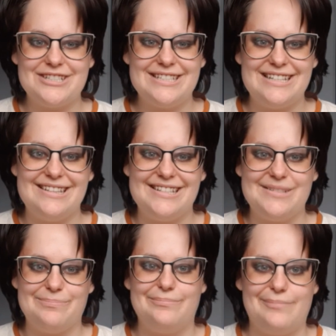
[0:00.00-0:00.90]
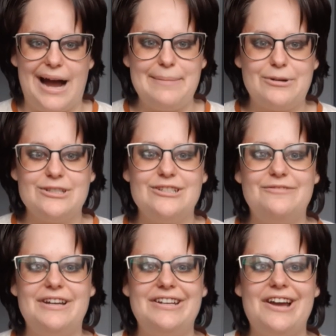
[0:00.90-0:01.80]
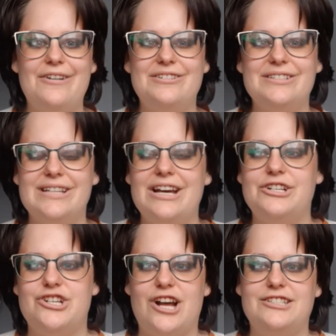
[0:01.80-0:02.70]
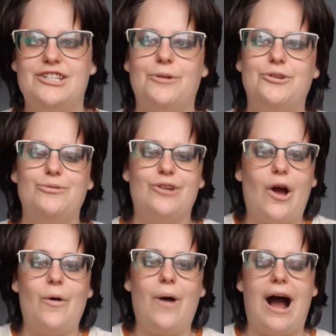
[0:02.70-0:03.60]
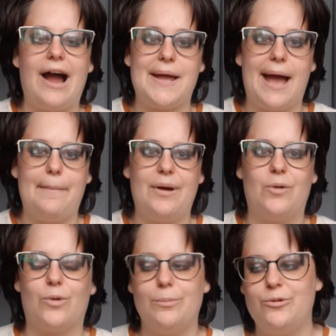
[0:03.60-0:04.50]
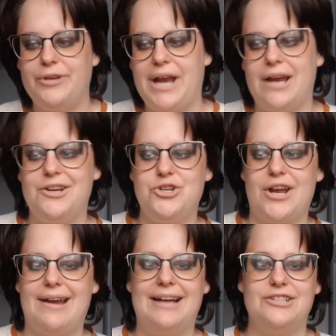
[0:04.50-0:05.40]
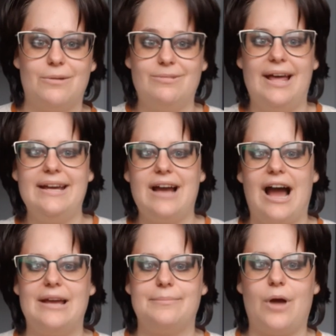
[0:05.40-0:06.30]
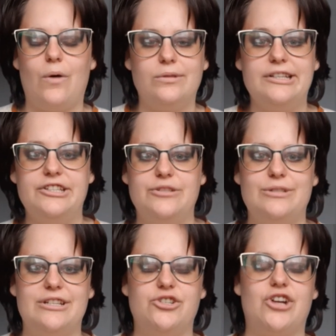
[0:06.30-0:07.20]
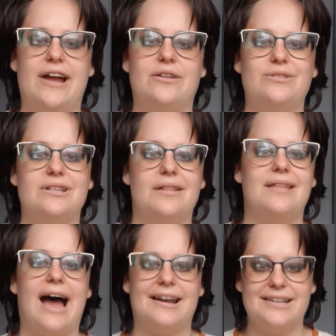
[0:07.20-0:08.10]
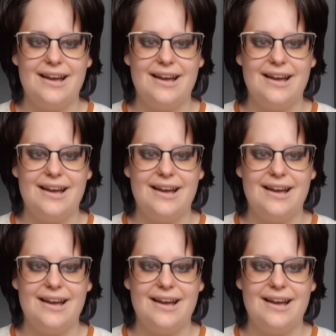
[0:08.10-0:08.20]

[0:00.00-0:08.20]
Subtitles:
seen my personal videos, just so you know, I am removing any shade I don't like. I'm only using shadows that